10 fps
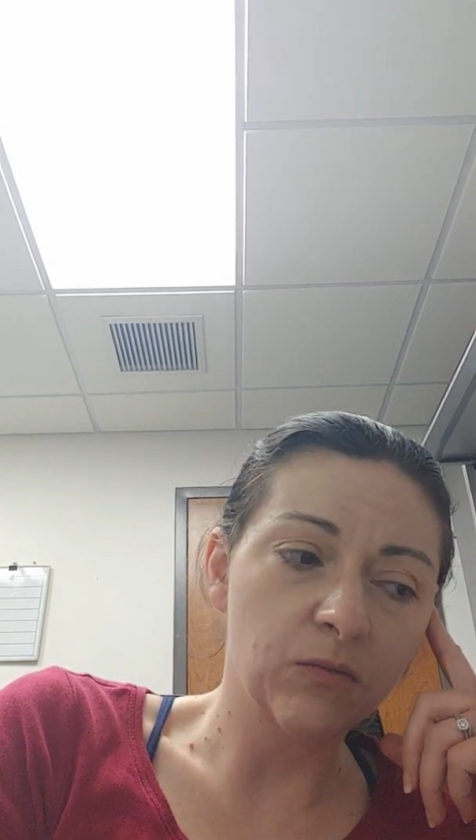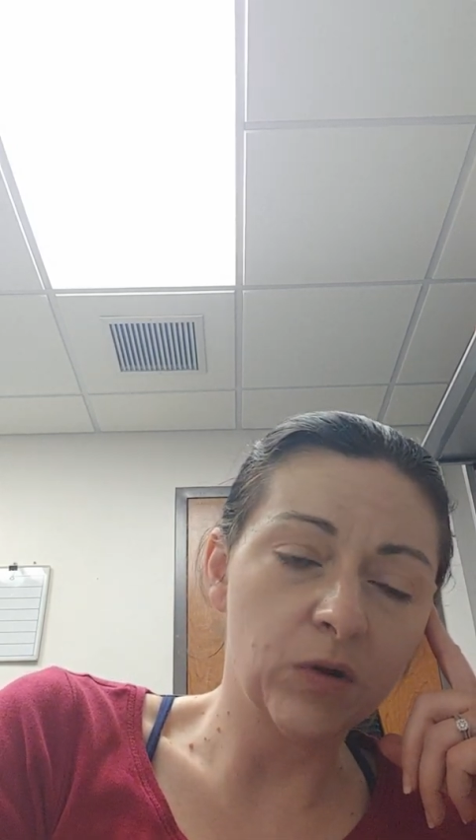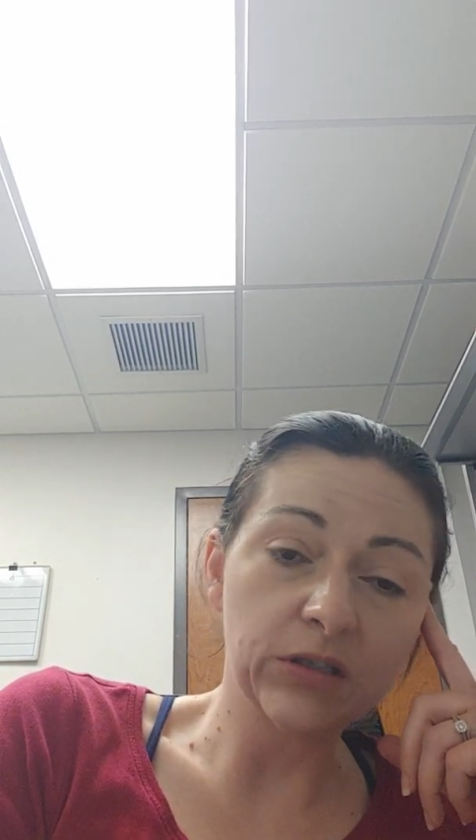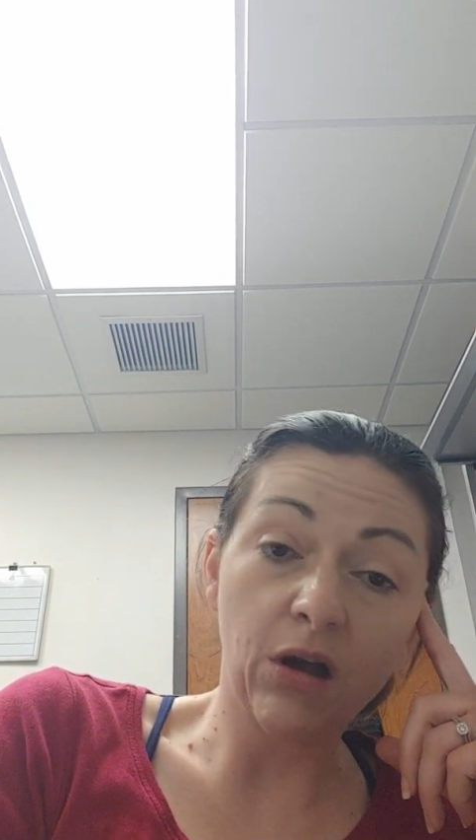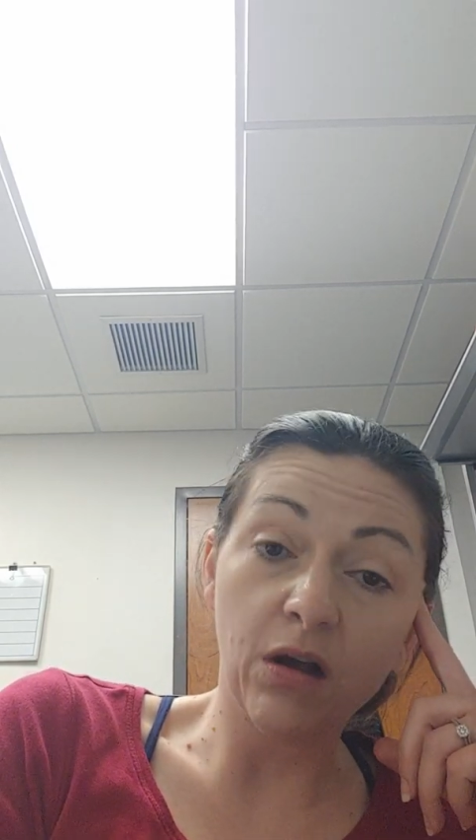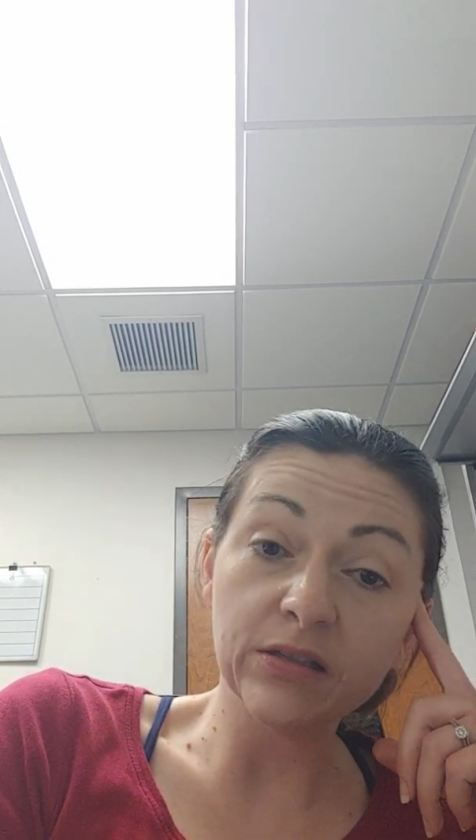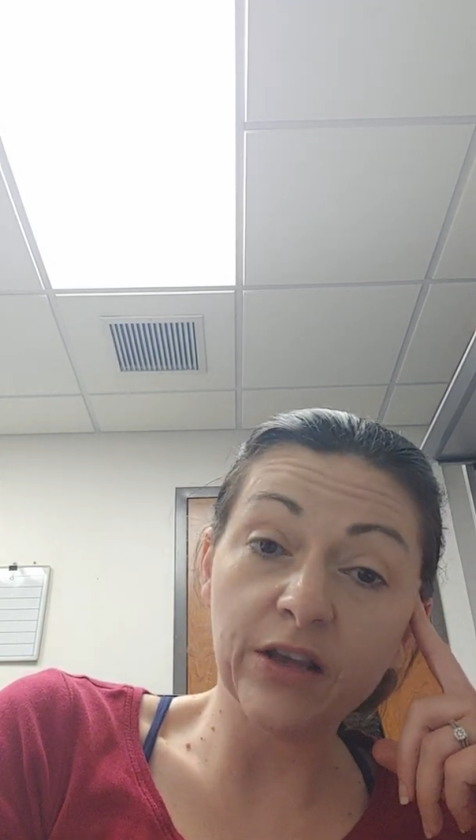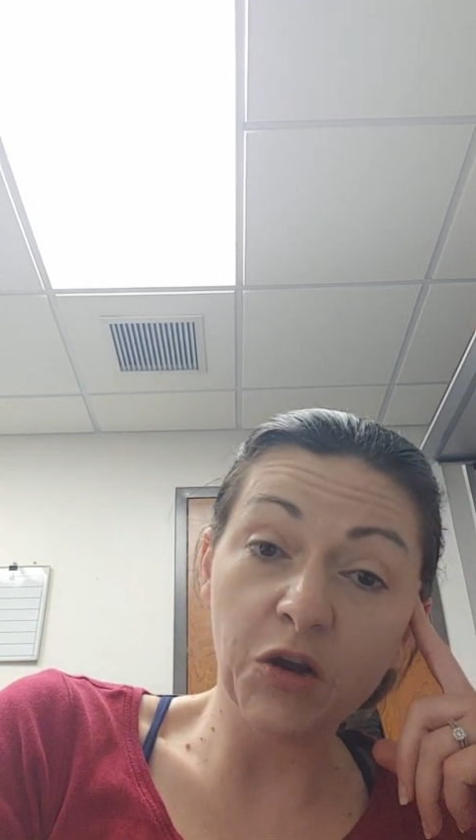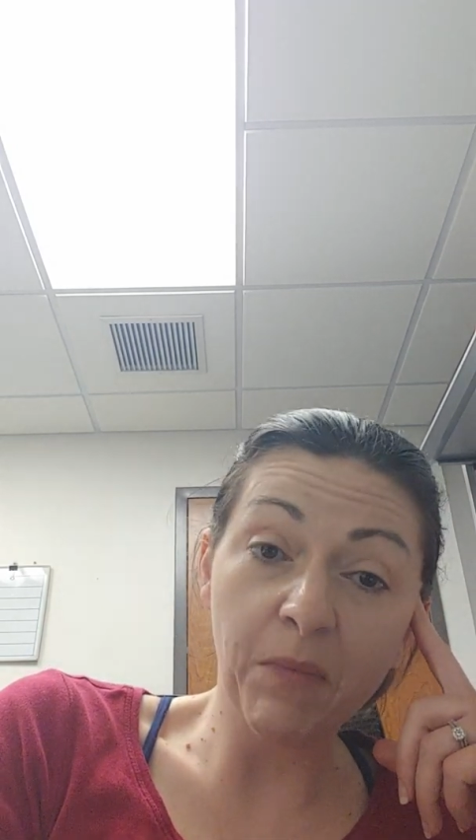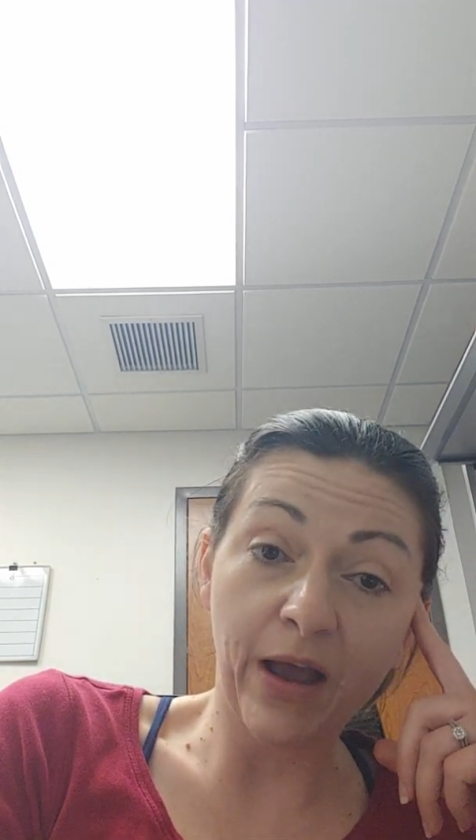what's
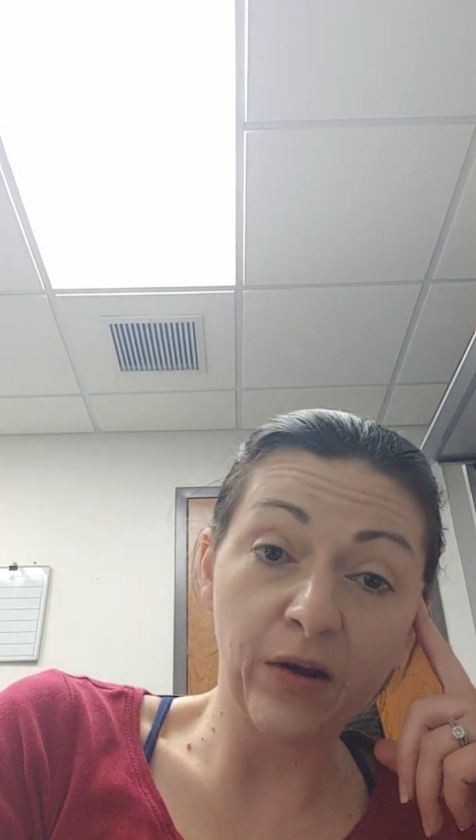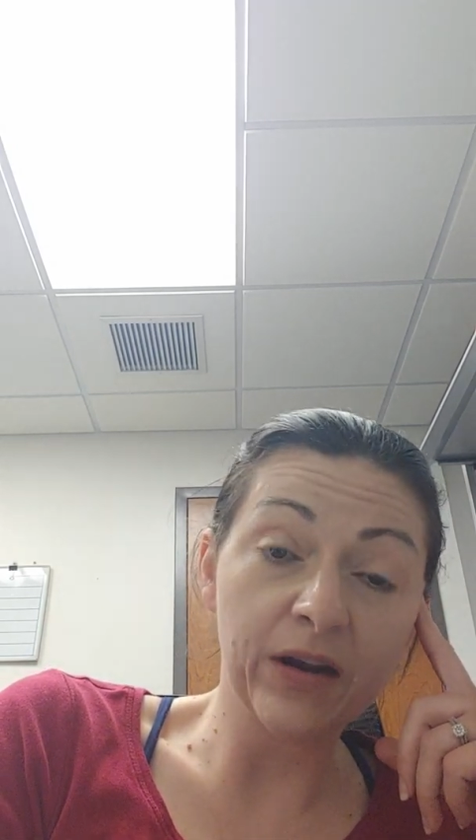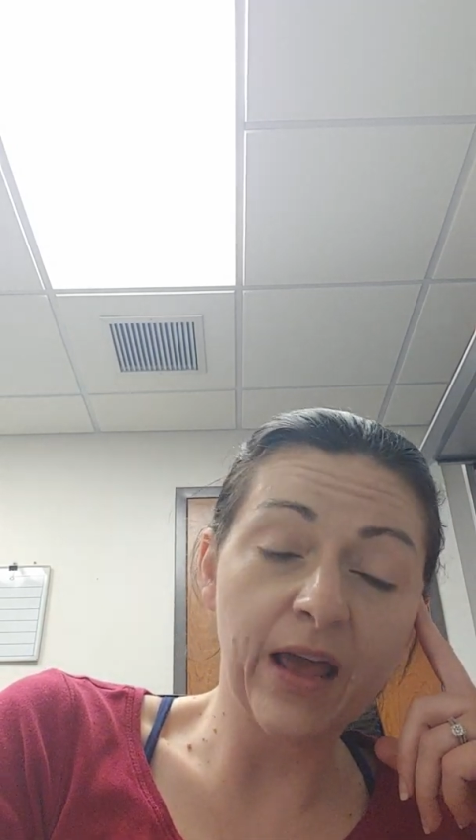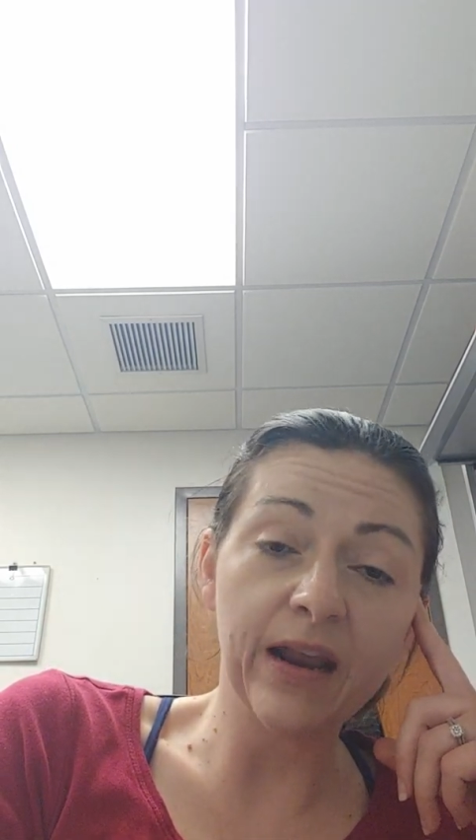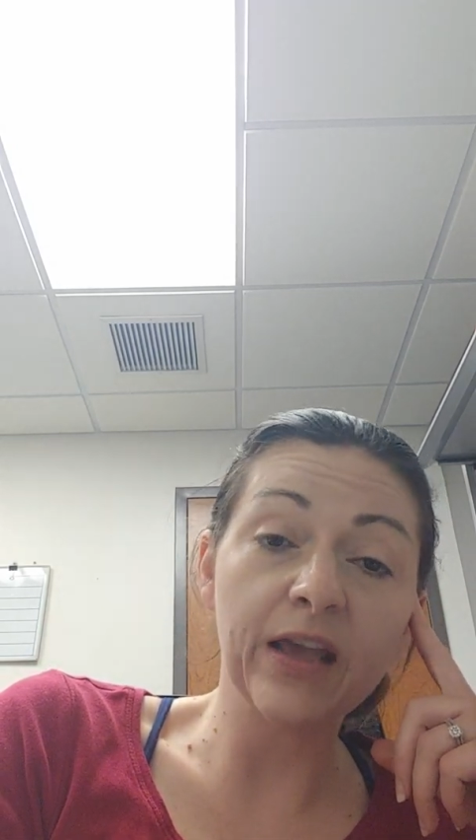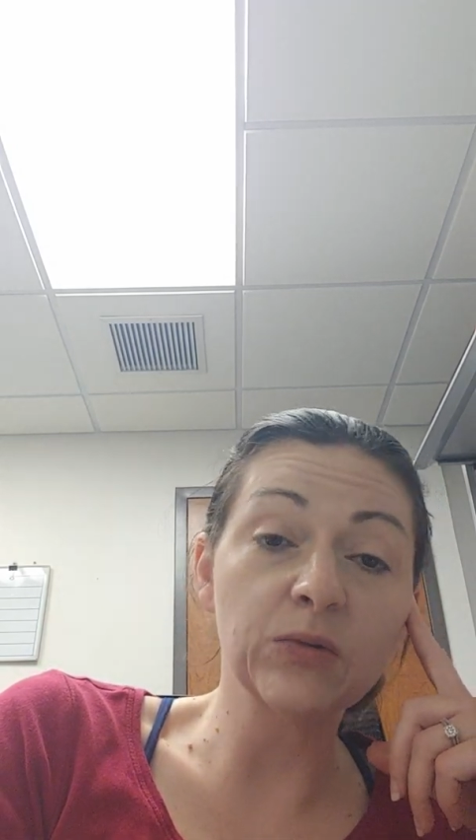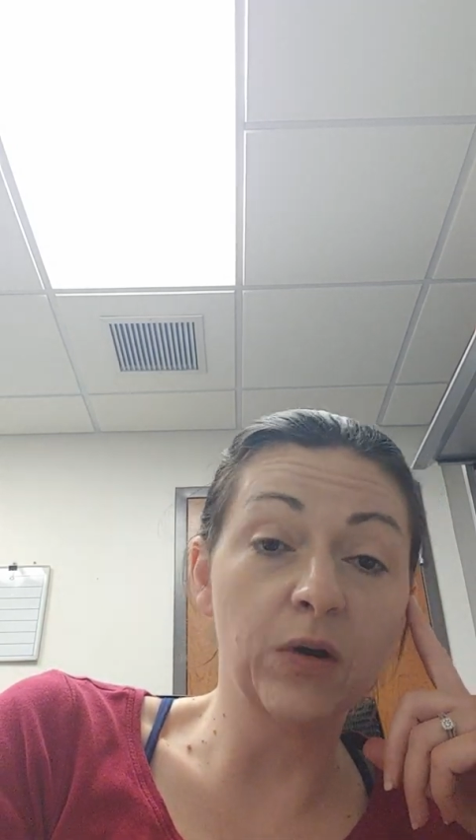causing your migraine headaches,